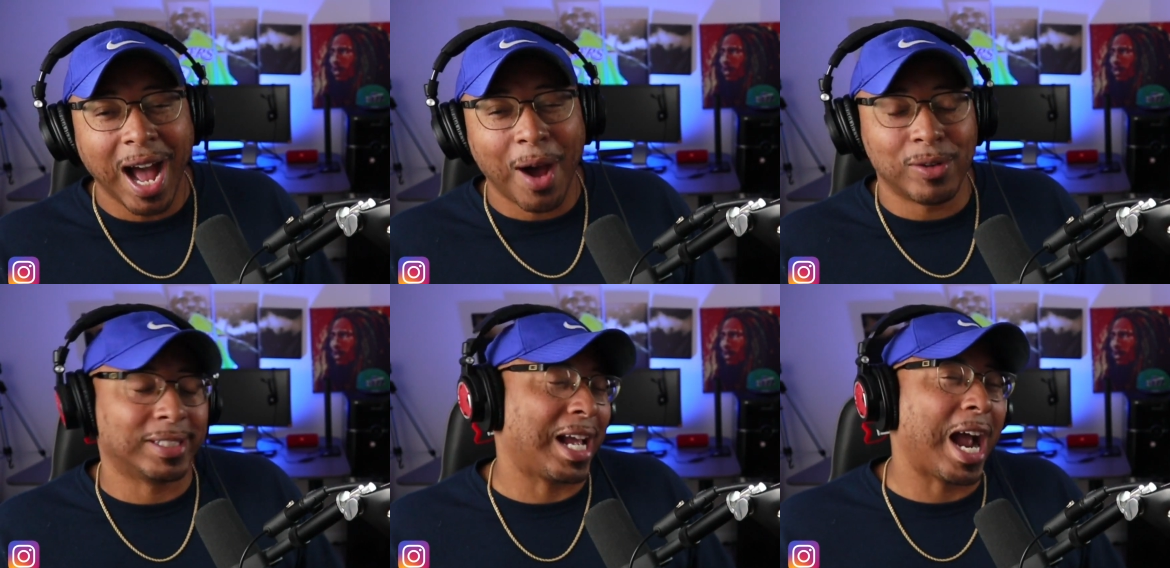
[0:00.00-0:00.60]
Speaker 1: I
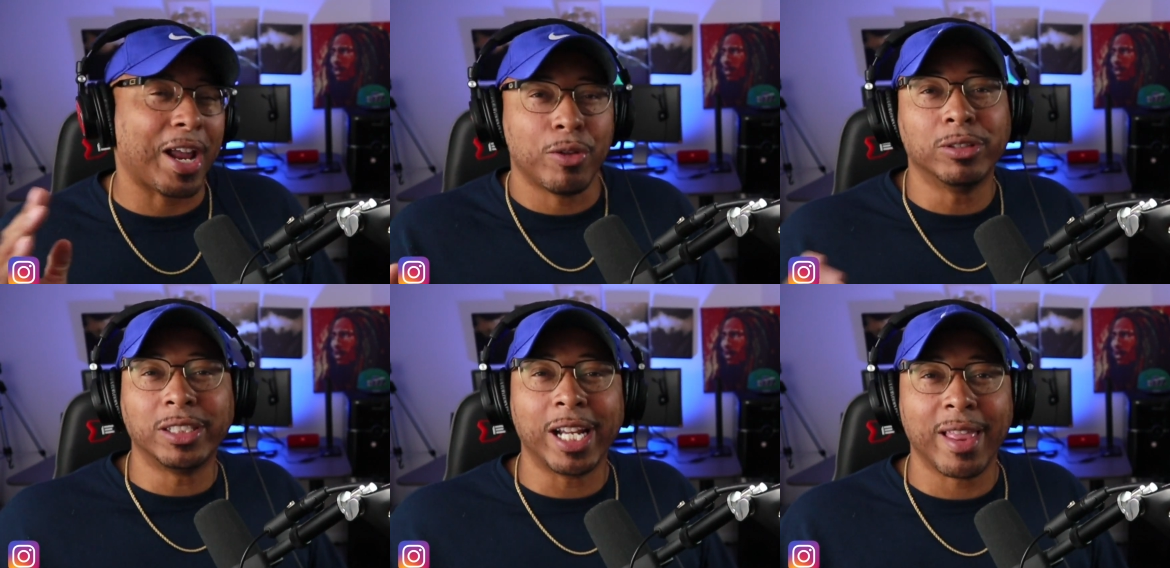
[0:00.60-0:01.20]
was like, how can
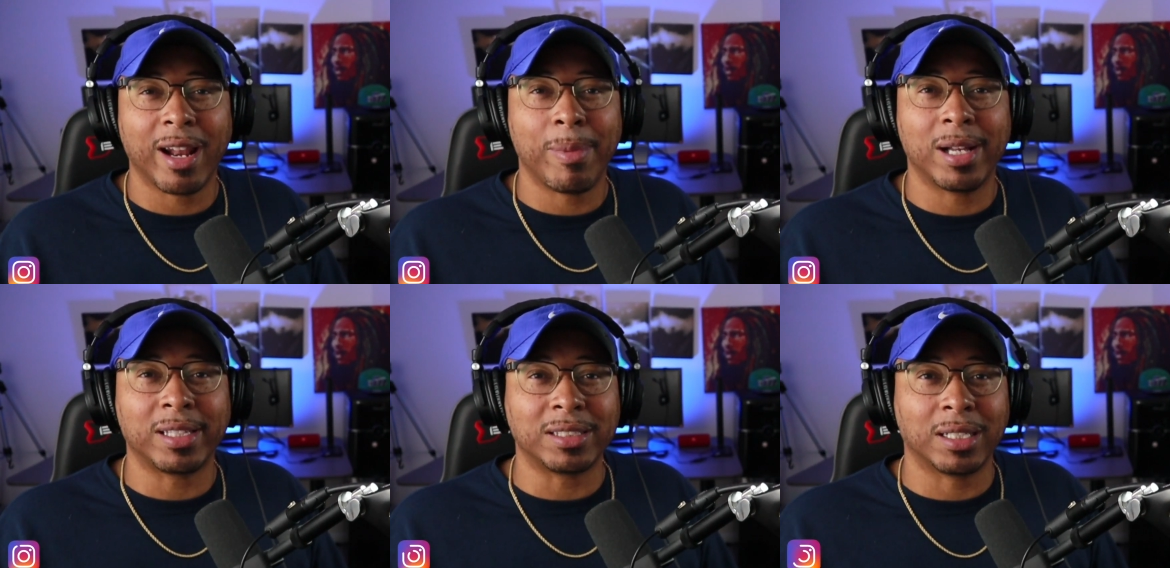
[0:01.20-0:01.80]
you say that
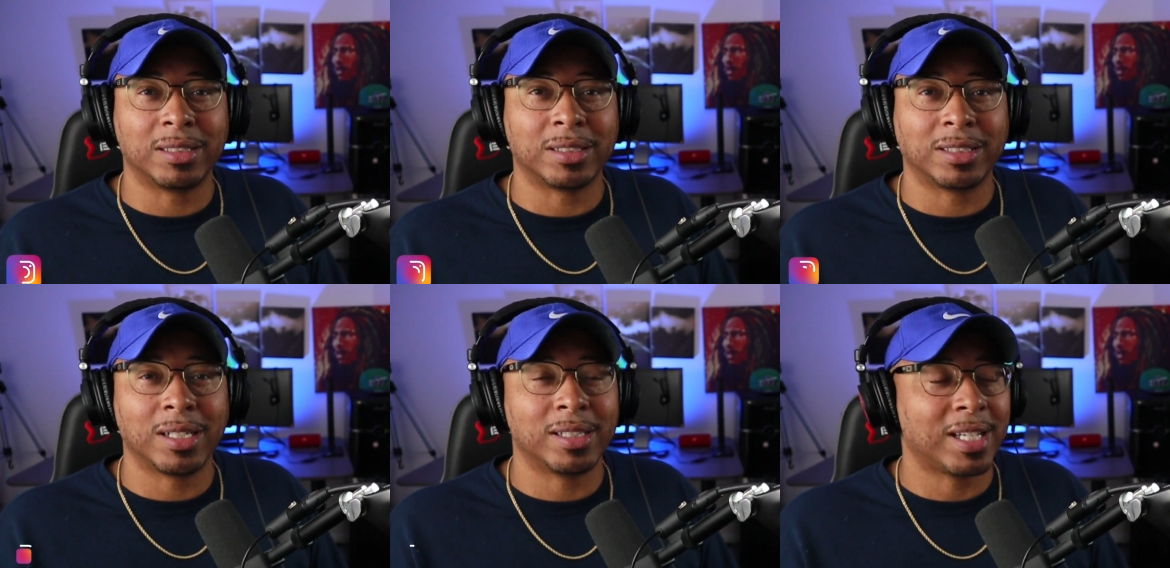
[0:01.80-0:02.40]
about this, such,
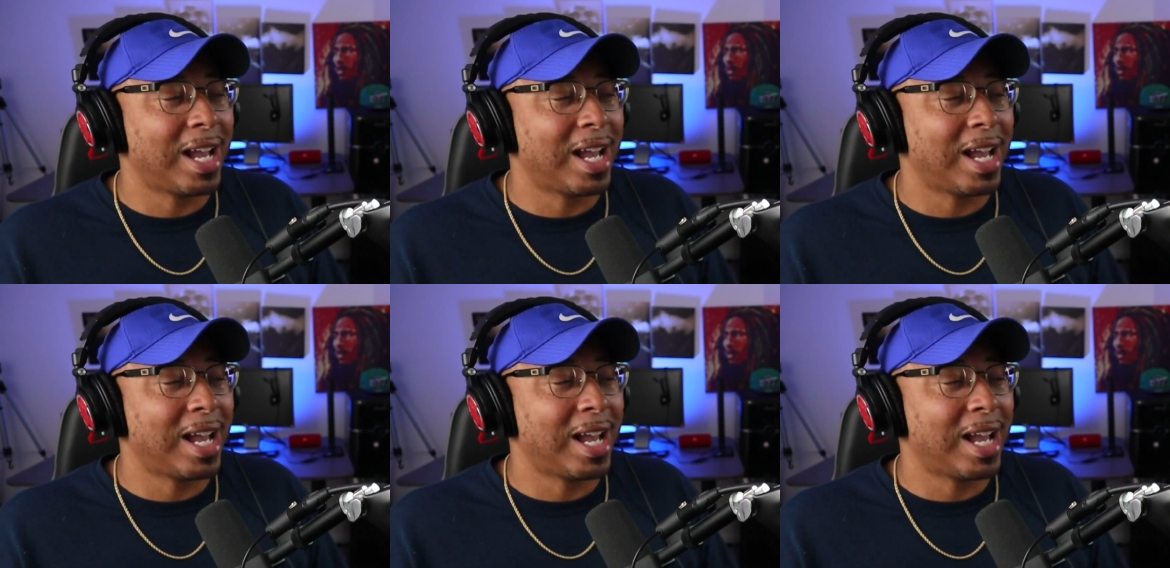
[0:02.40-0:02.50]
and such?